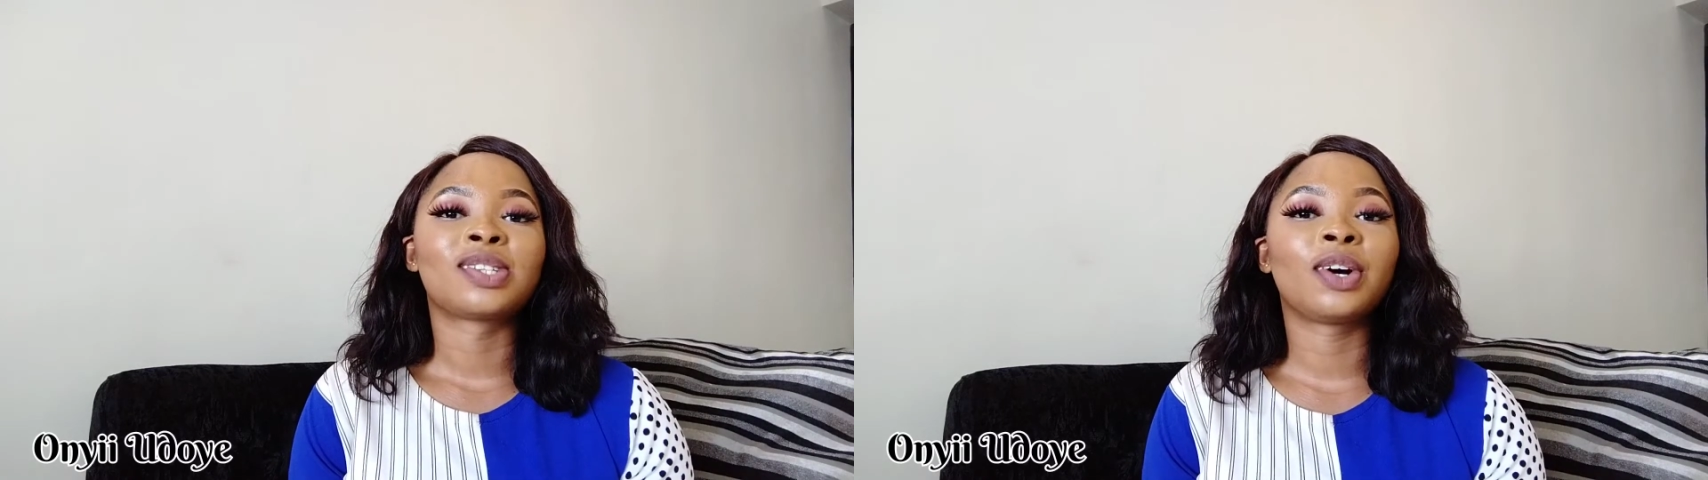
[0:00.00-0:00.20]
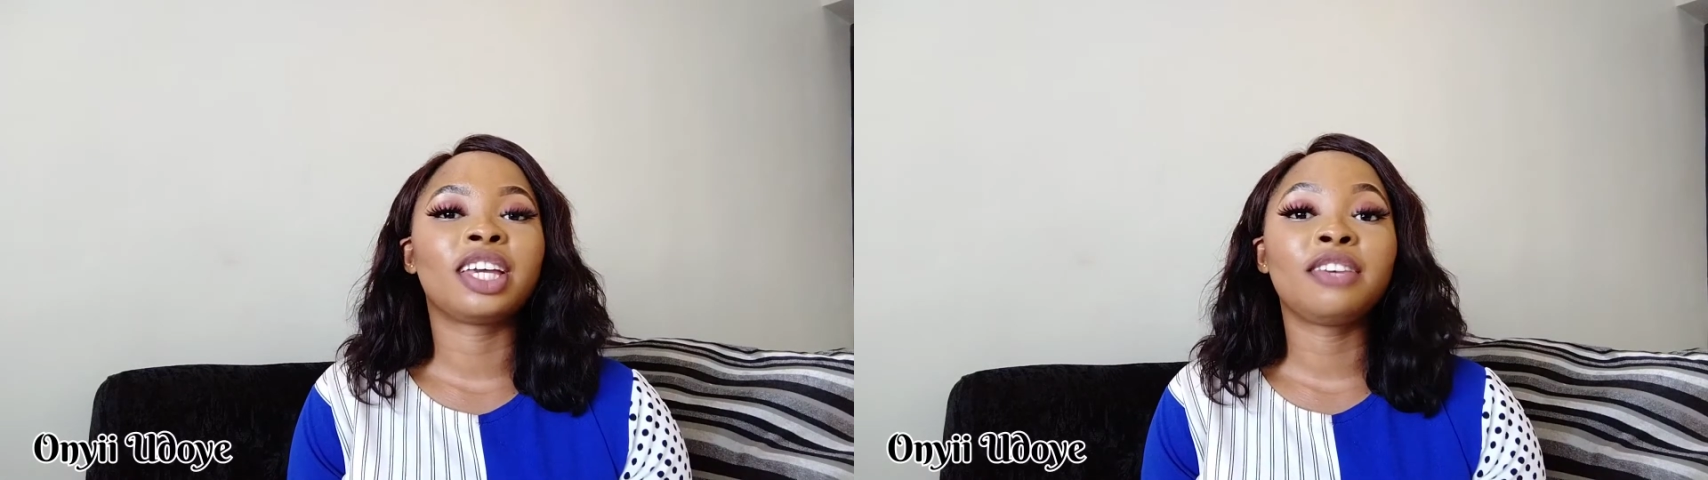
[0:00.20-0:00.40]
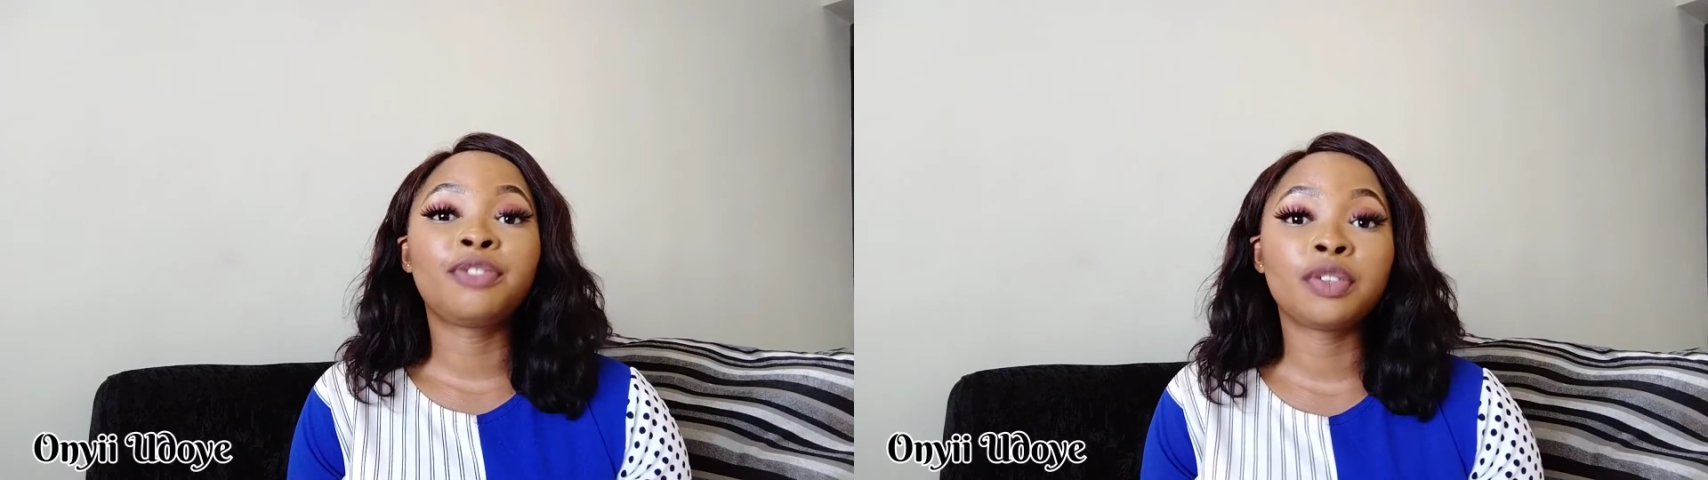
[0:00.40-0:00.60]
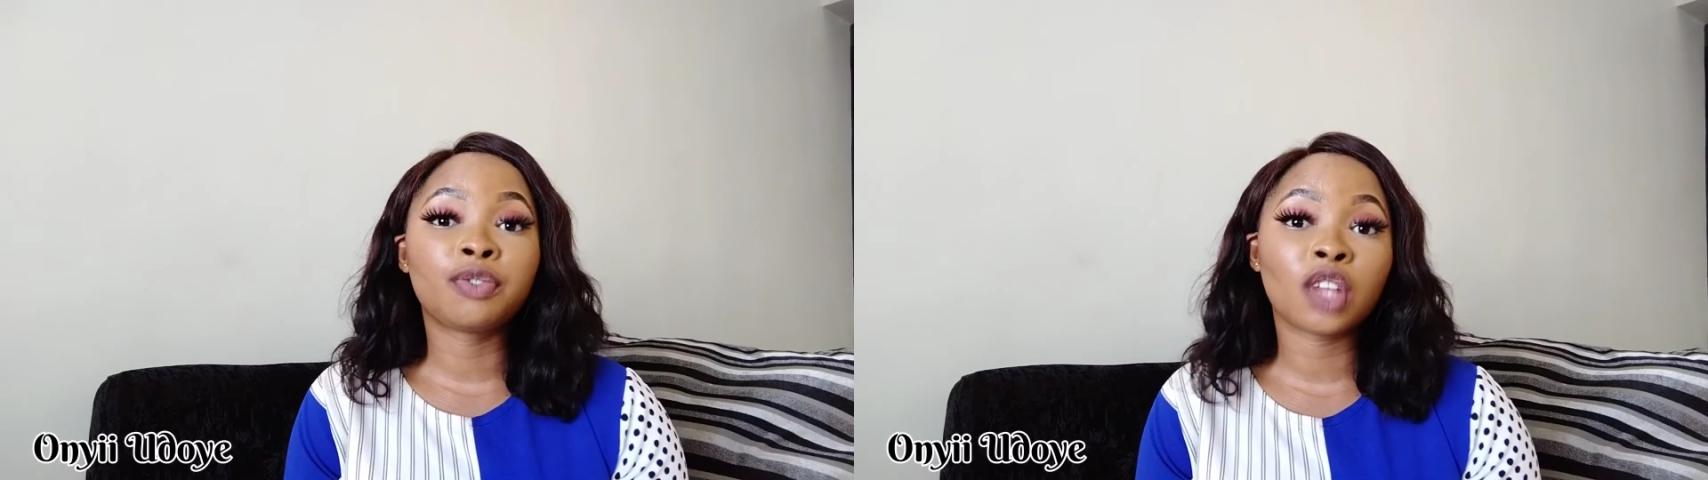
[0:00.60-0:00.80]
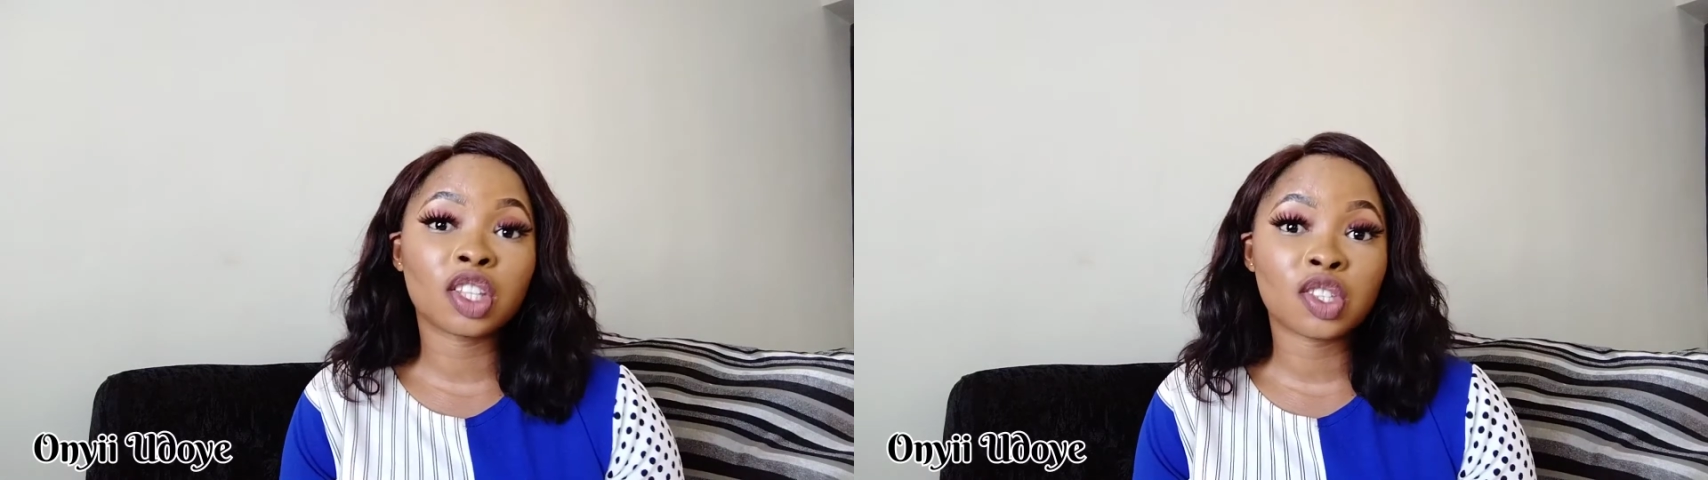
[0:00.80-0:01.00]
So if
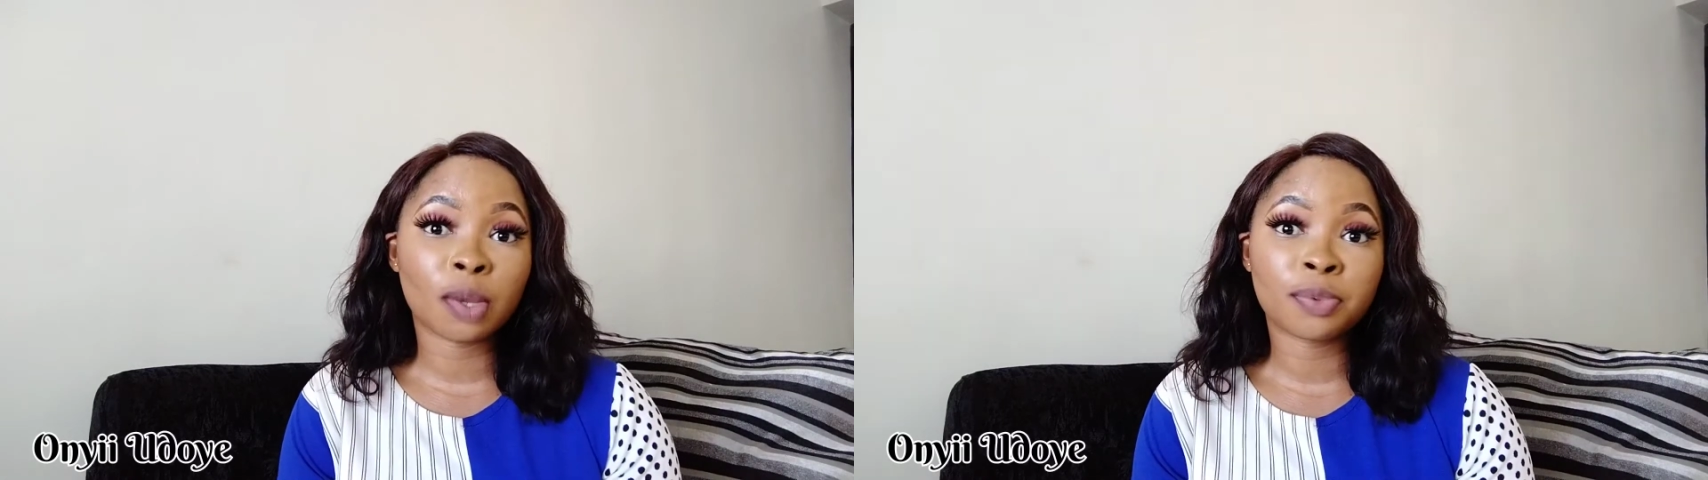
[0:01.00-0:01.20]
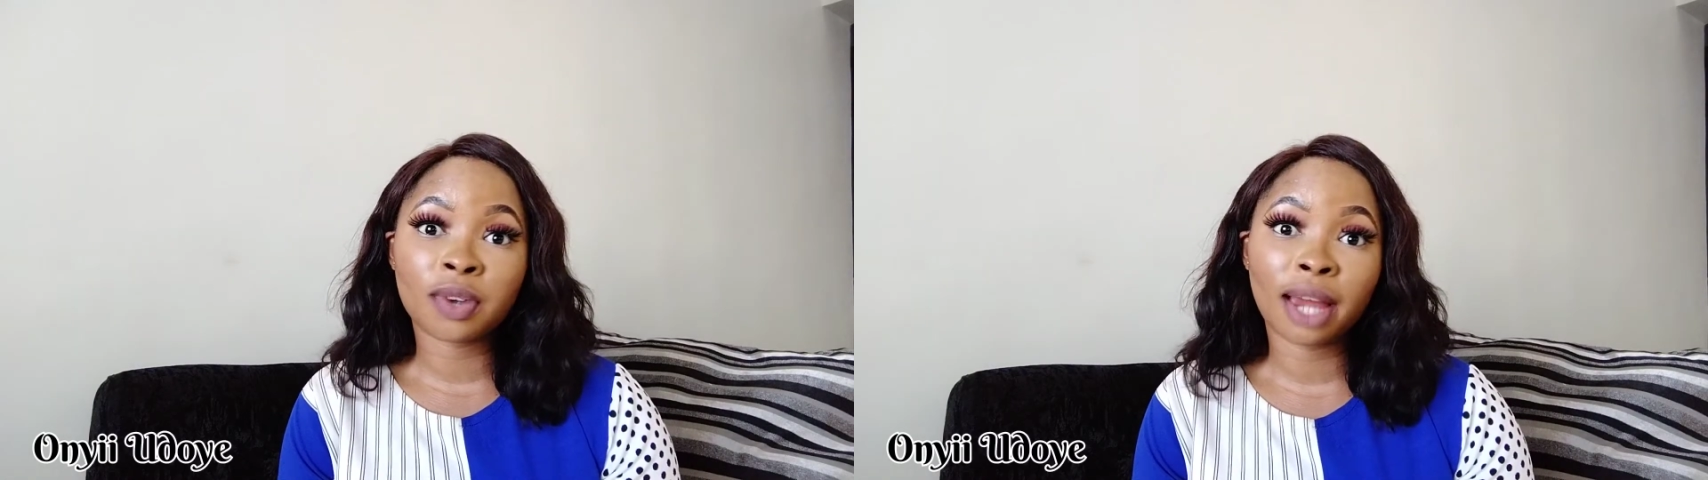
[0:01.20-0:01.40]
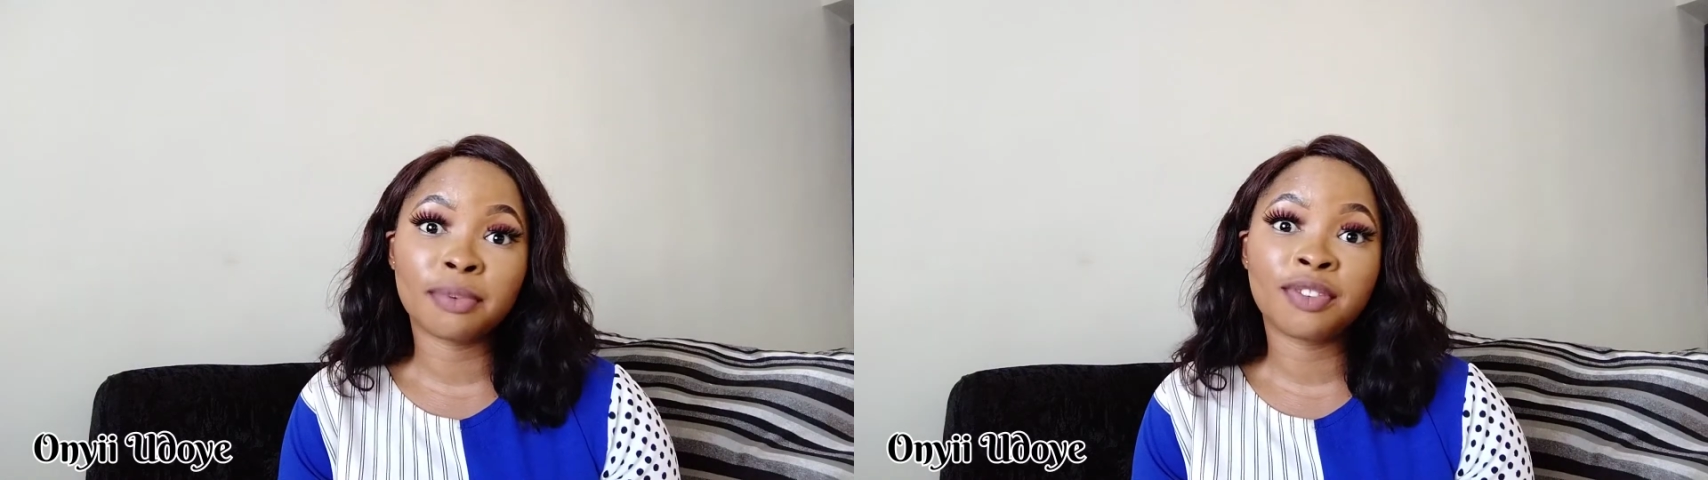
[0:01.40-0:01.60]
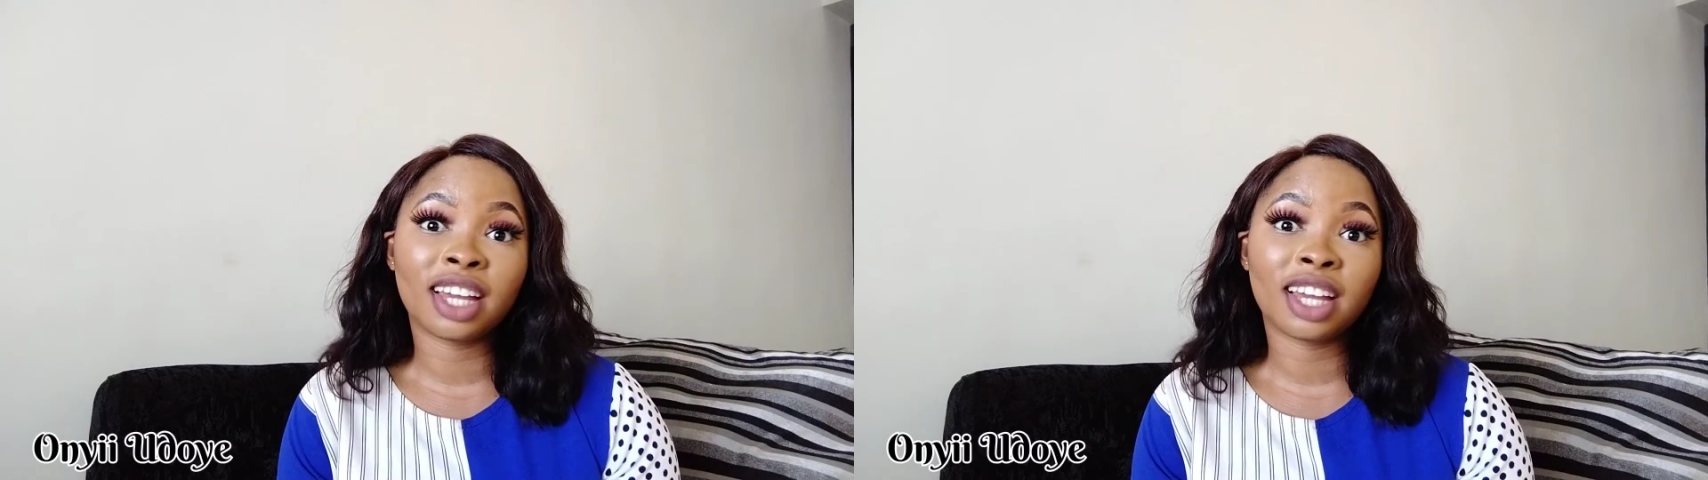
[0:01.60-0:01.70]
you've not subscribed,